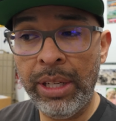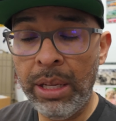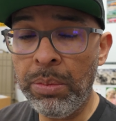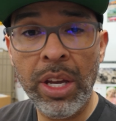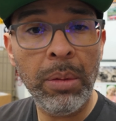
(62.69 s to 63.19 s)

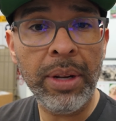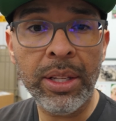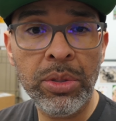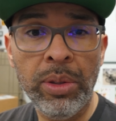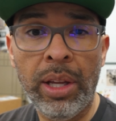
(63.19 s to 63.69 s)
hit me up
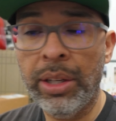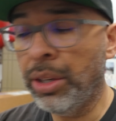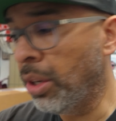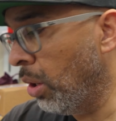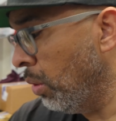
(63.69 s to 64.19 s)
not too long
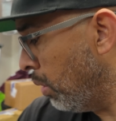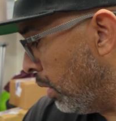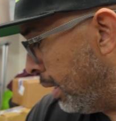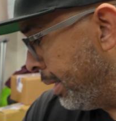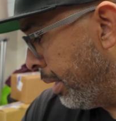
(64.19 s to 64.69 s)
ago.
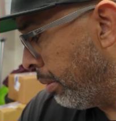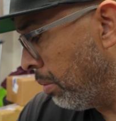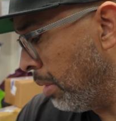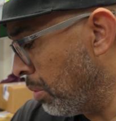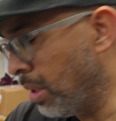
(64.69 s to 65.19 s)
I'm
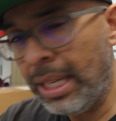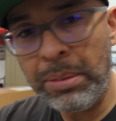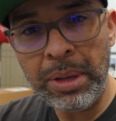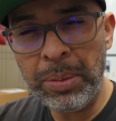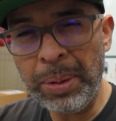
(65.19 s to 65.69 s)

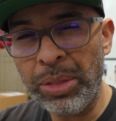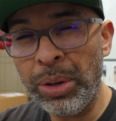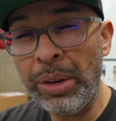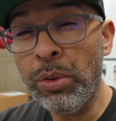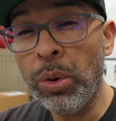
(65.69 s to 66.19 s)
thinking maybe about
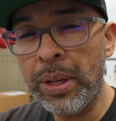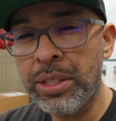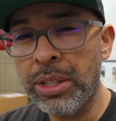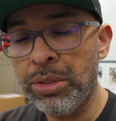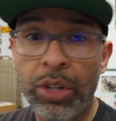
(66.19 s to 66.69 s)
3-4
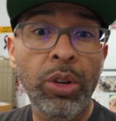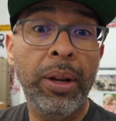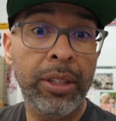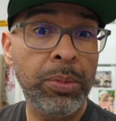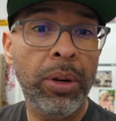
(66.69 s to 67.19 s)
weeks ago. So I knew
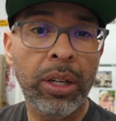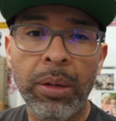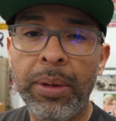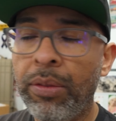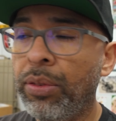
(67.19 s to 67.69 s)
about this product
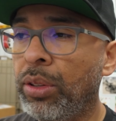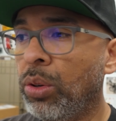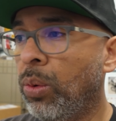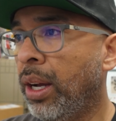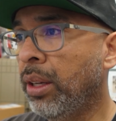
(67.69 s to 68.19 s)
coming out for a
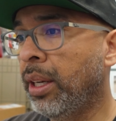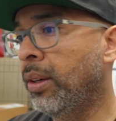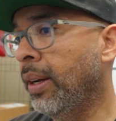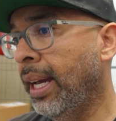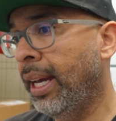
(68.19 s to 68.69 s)
little while
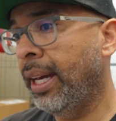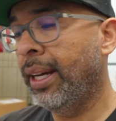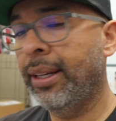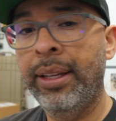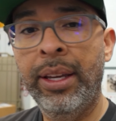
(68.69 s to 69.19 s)
now,
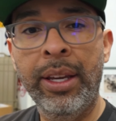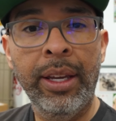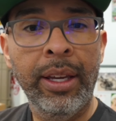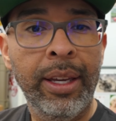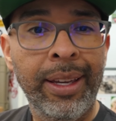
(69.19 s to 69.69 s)
and
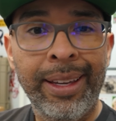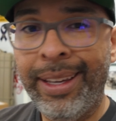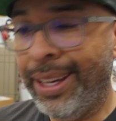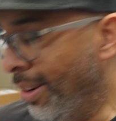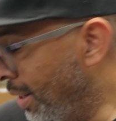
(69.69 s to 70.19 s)

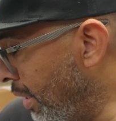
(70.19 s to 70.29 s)
here it